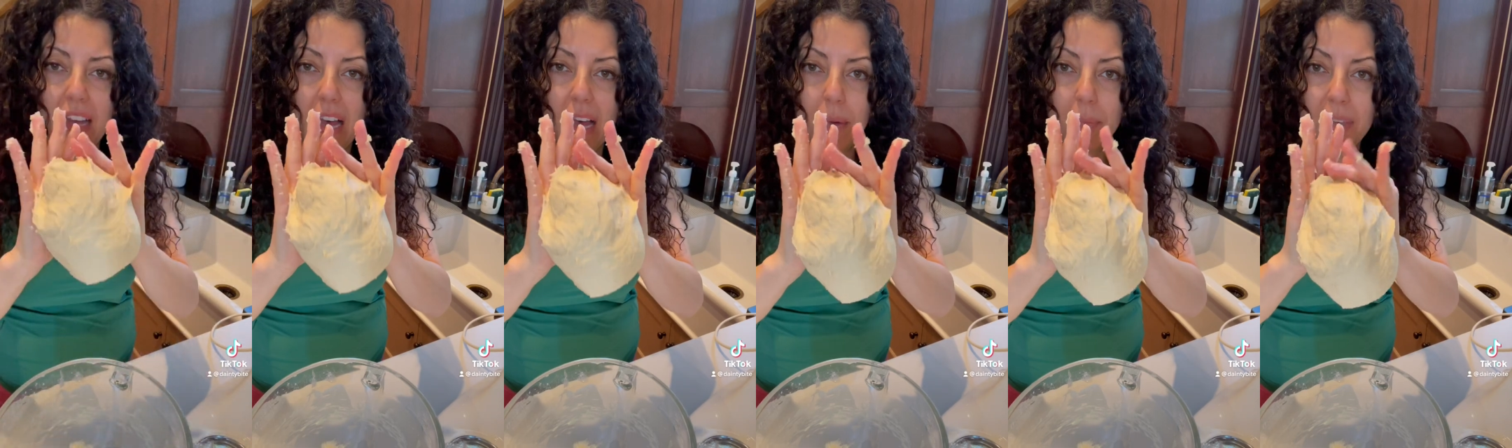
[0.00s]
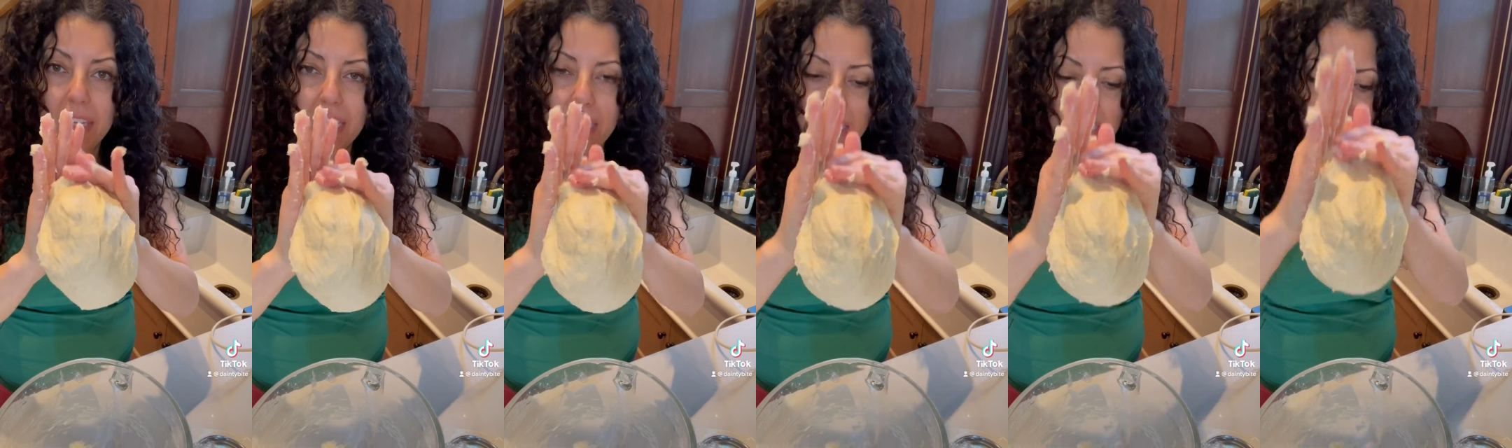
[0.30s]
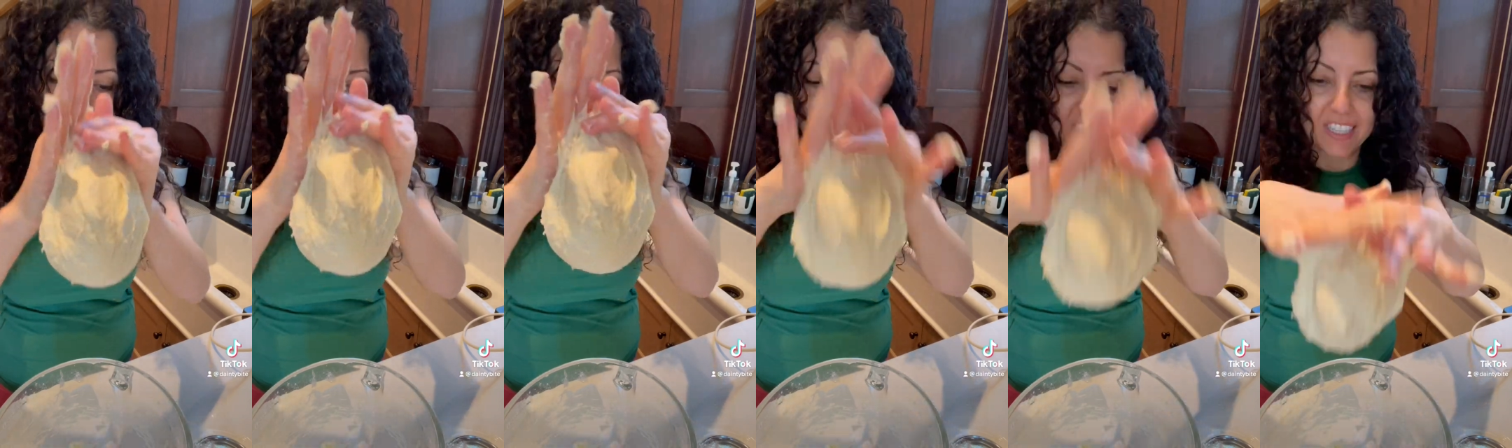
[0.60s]
I'm gonna
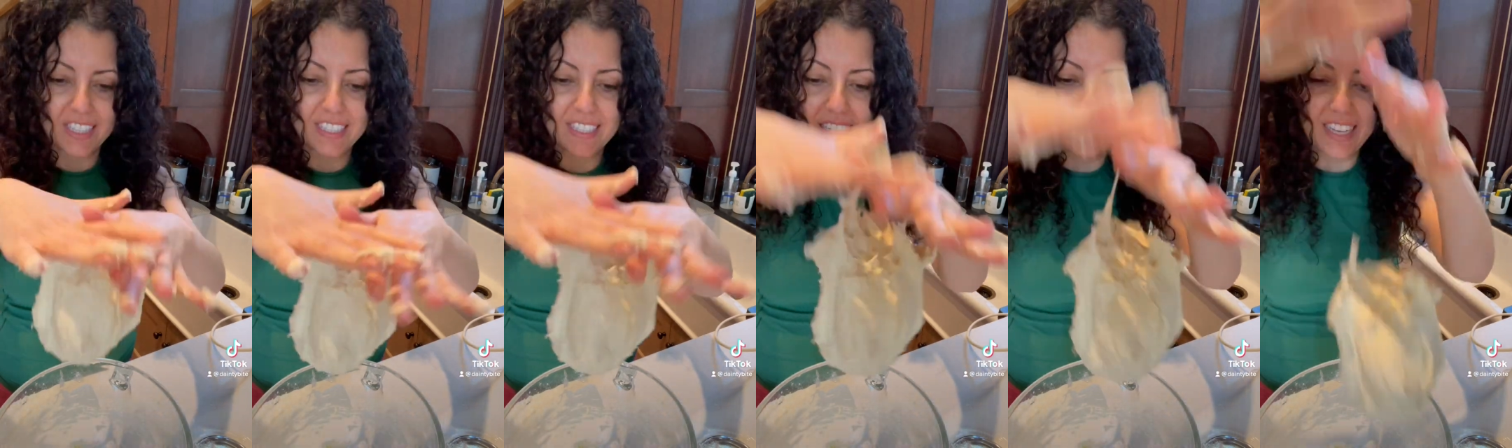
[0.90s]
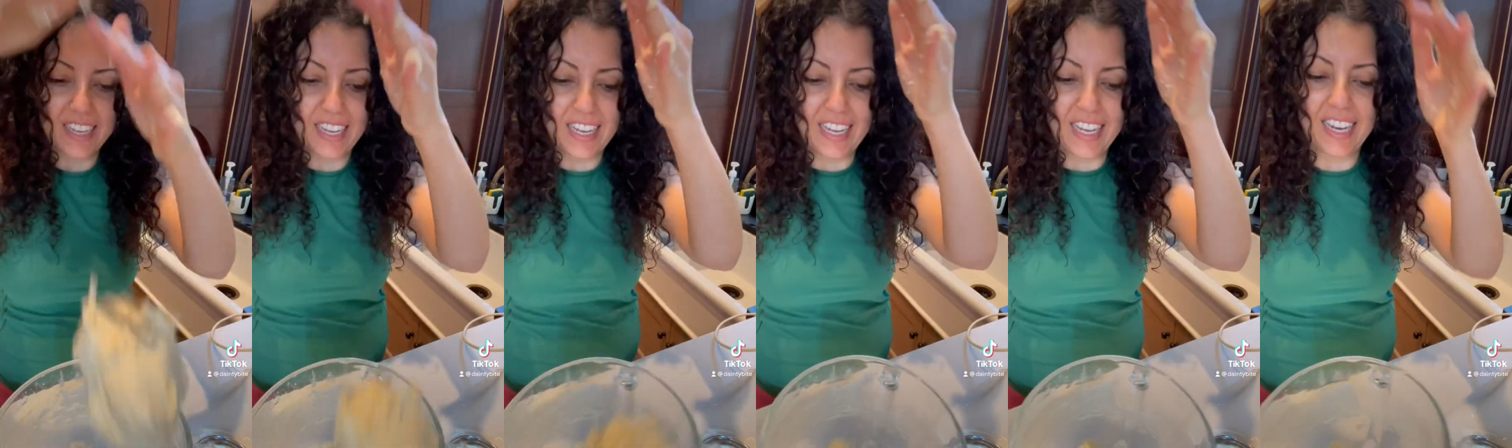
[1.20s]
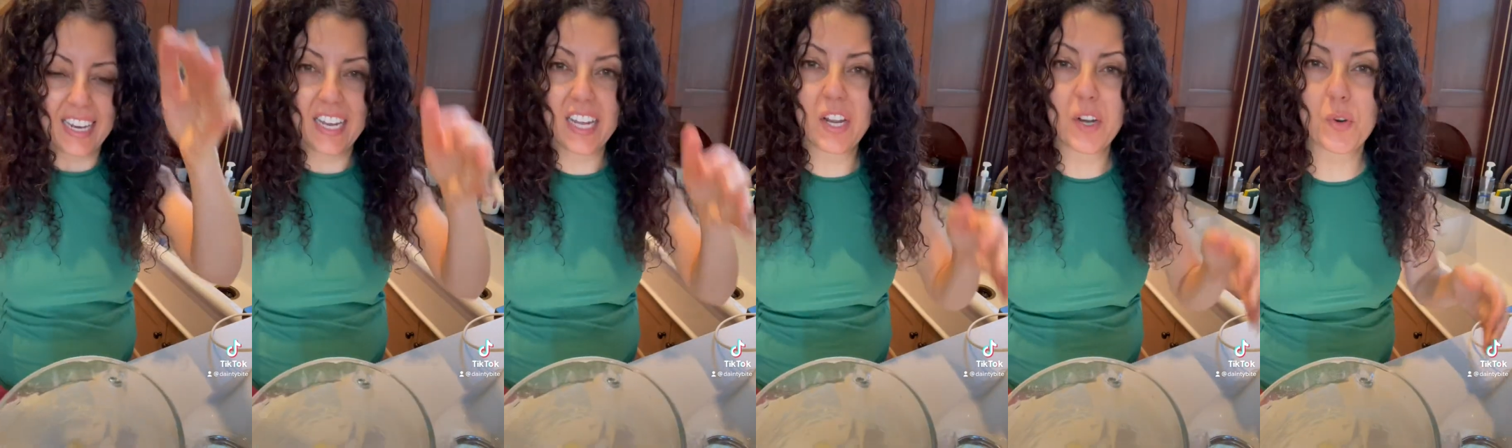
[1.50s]
cover it
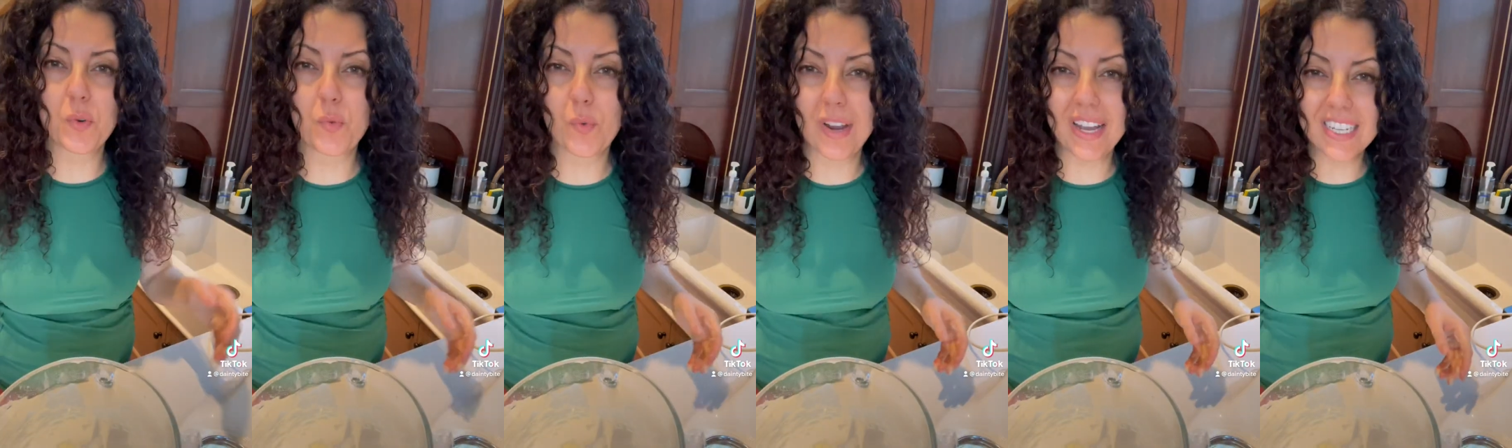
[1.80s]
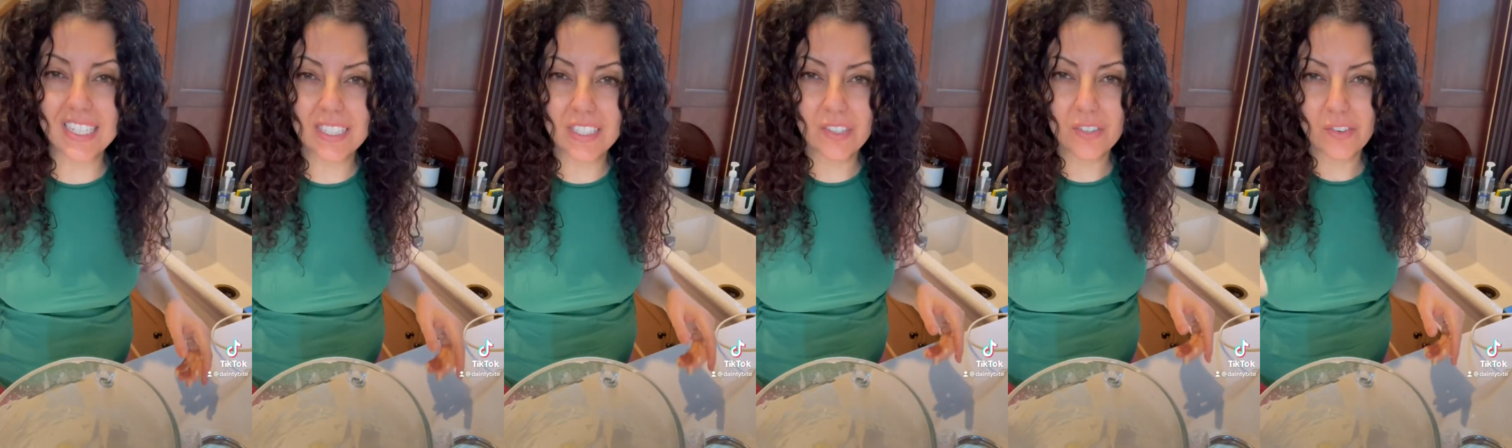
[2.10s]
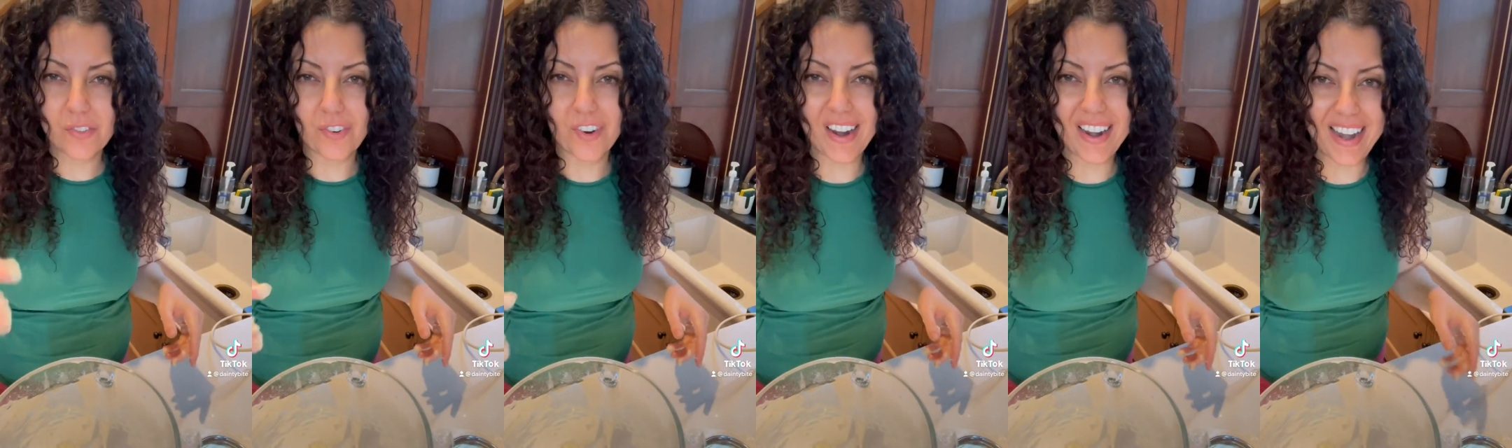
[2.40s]
and let it rest
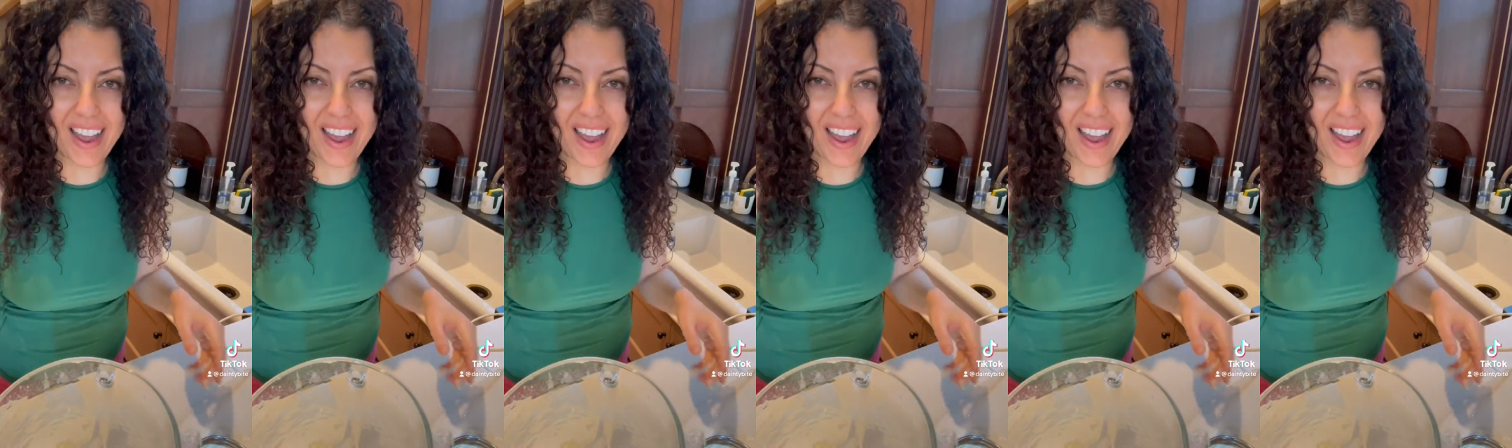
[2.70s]
for an